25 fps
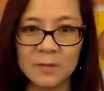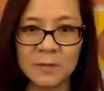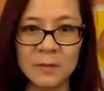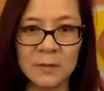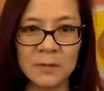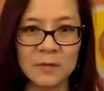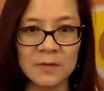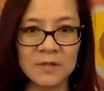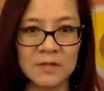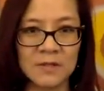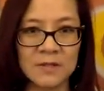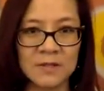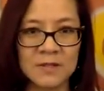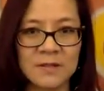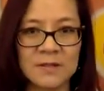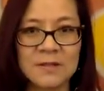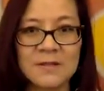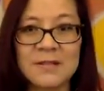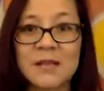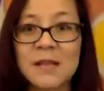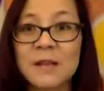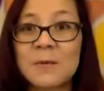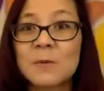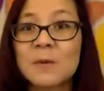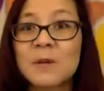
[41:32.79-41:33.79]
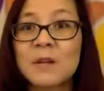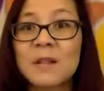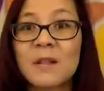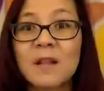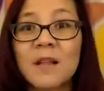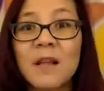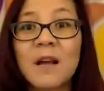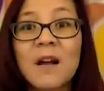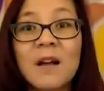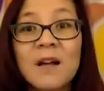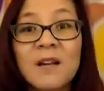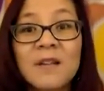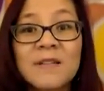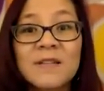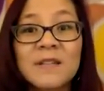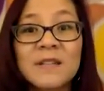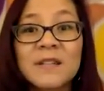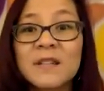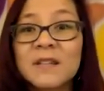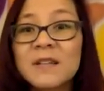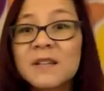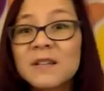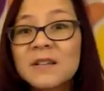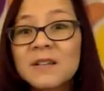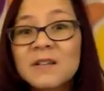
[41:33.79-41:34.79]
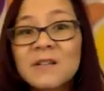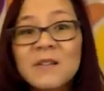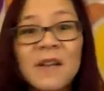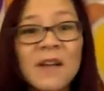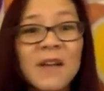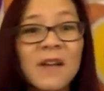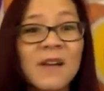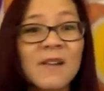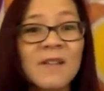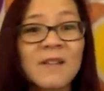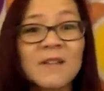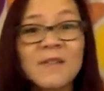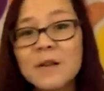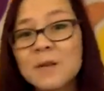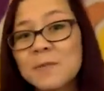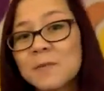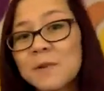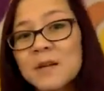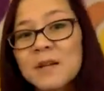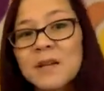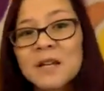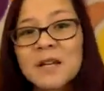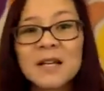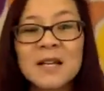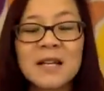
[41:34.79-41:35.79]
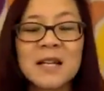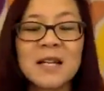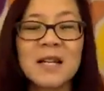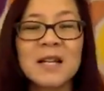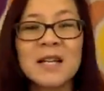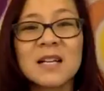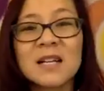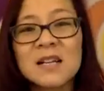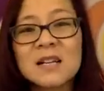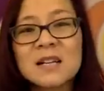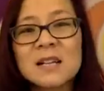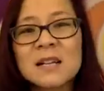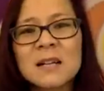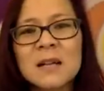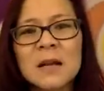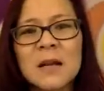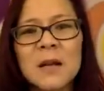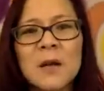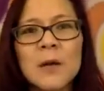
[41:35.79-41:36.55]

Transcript: person because I would love to give everybody a hug,